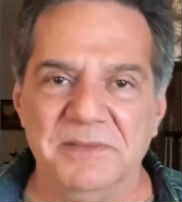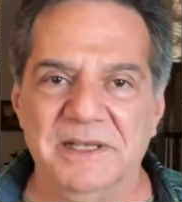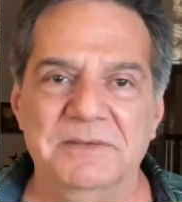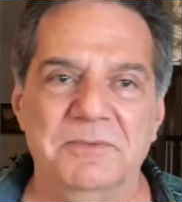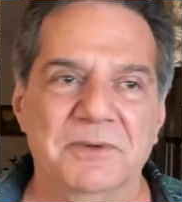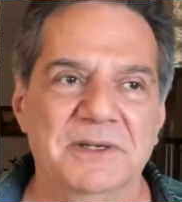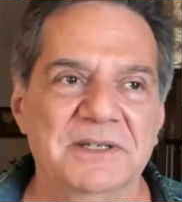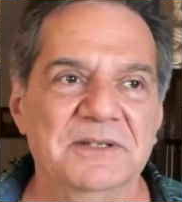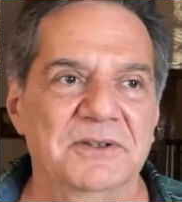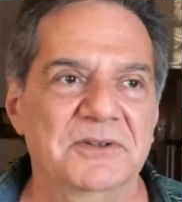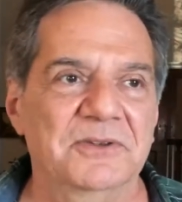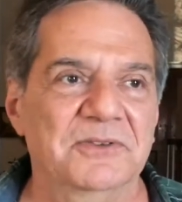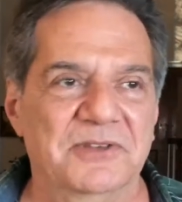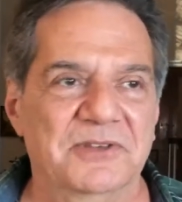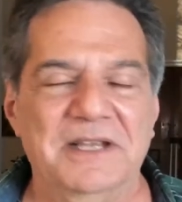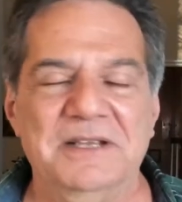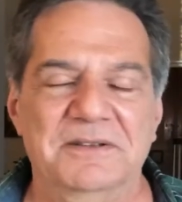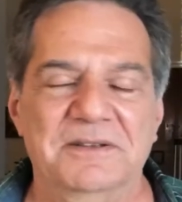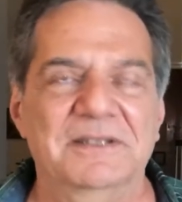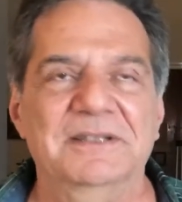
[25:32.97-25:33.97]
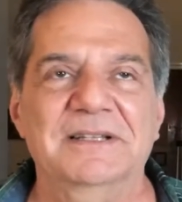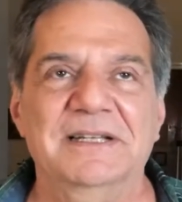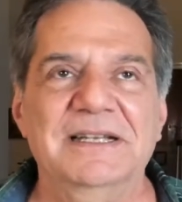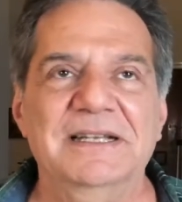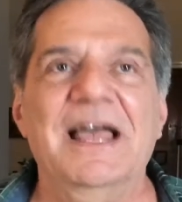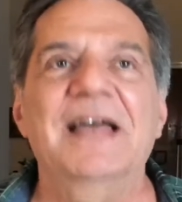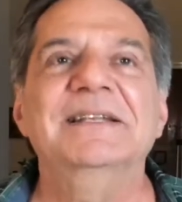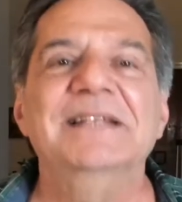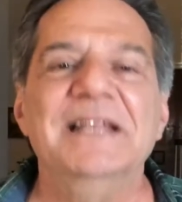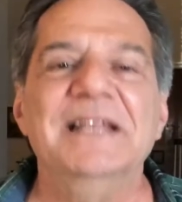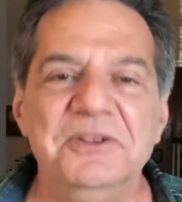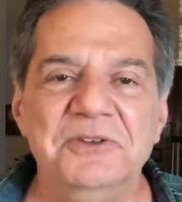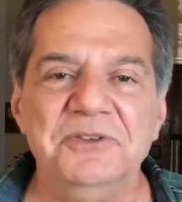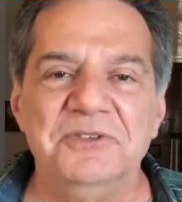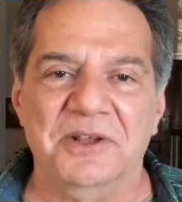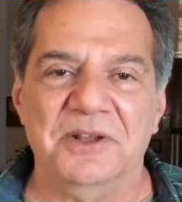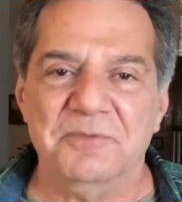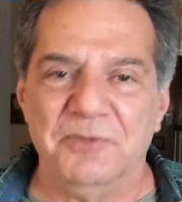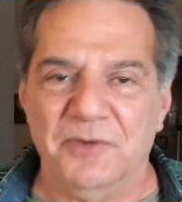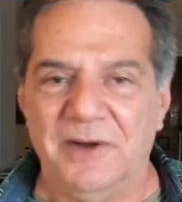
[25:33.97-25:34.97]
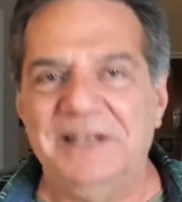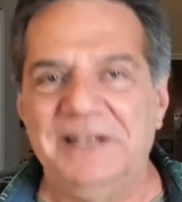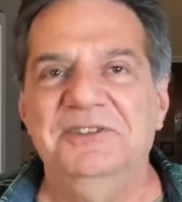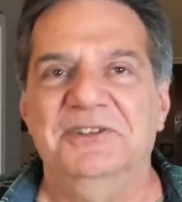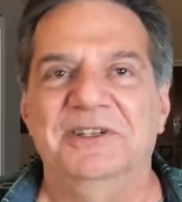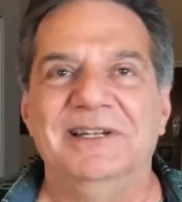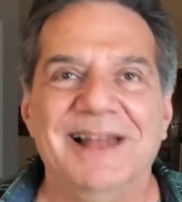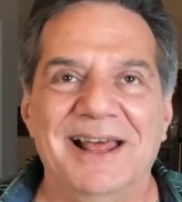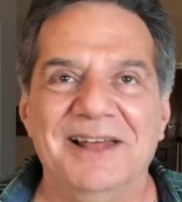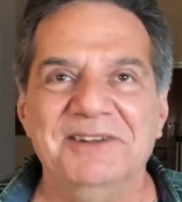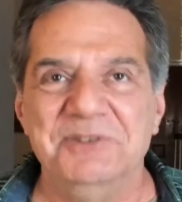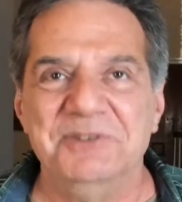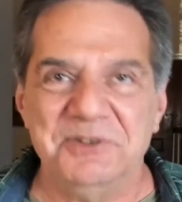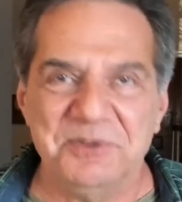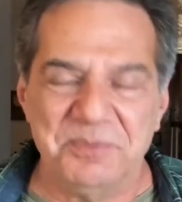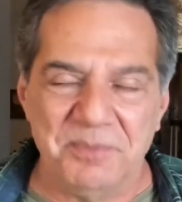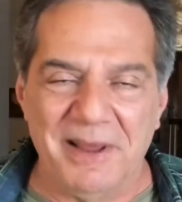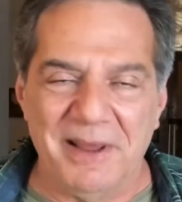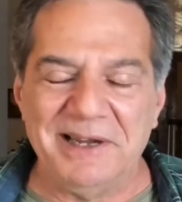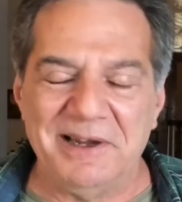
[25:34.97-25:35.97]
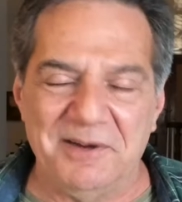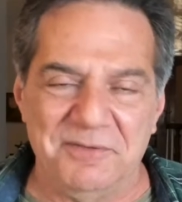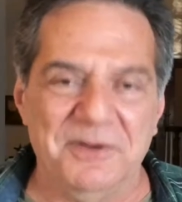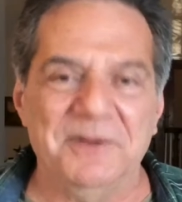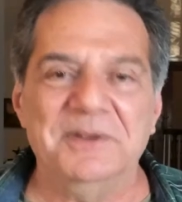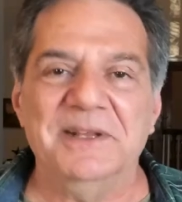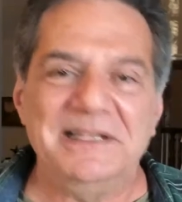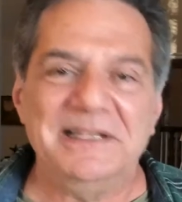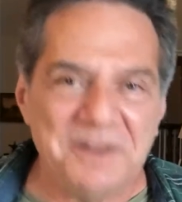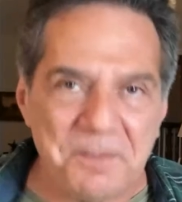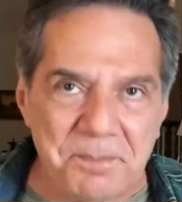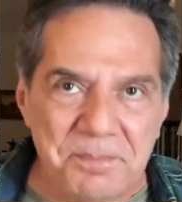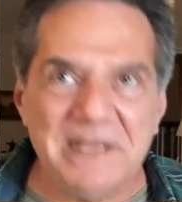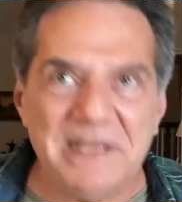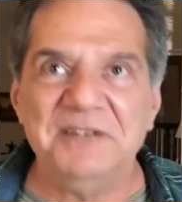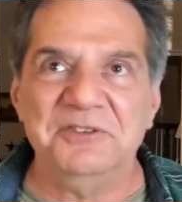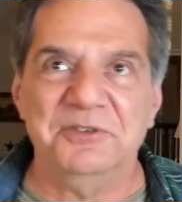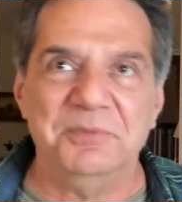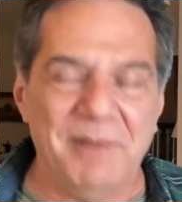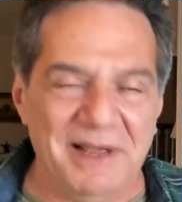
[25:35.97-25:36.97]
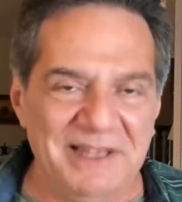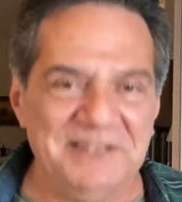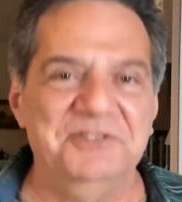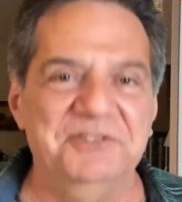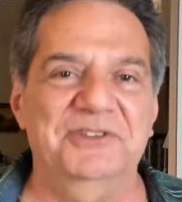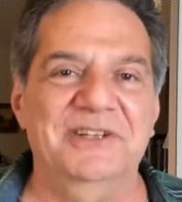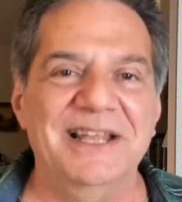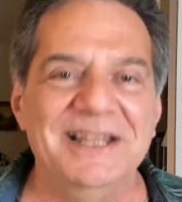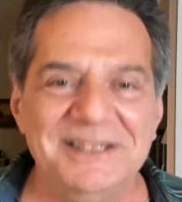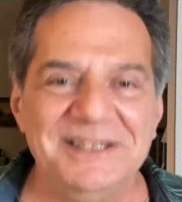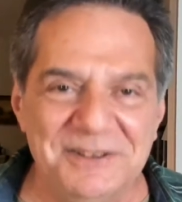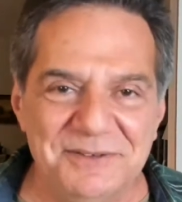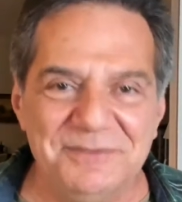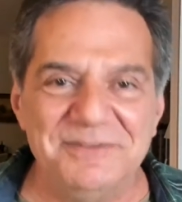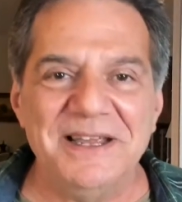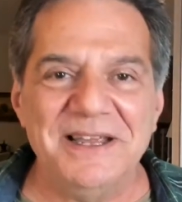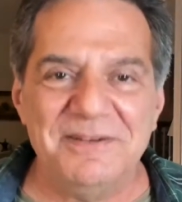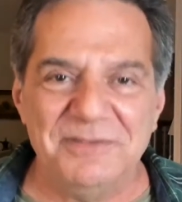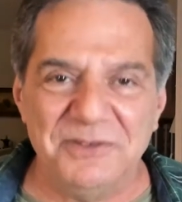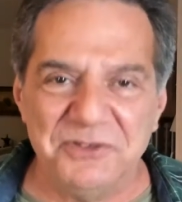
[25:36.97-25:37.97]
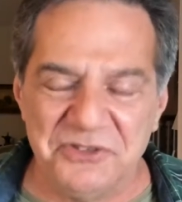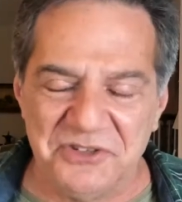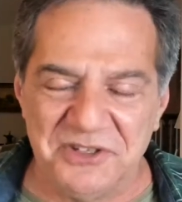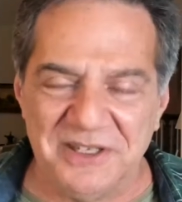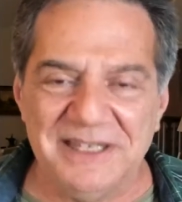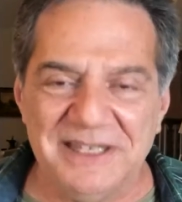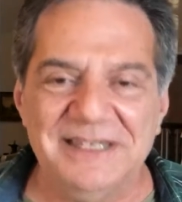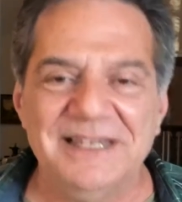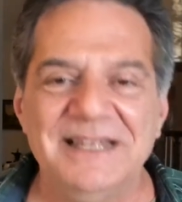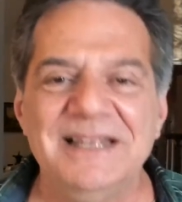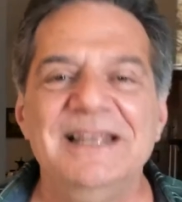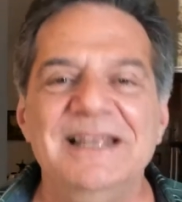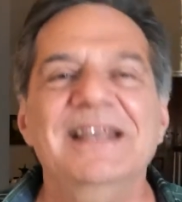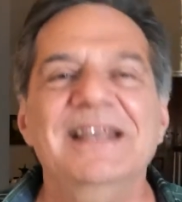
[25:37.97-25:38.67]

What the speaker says: like one of those, like the kind they used on Frank Sinatra's microphone, like the biggest mic stand you've ever seen.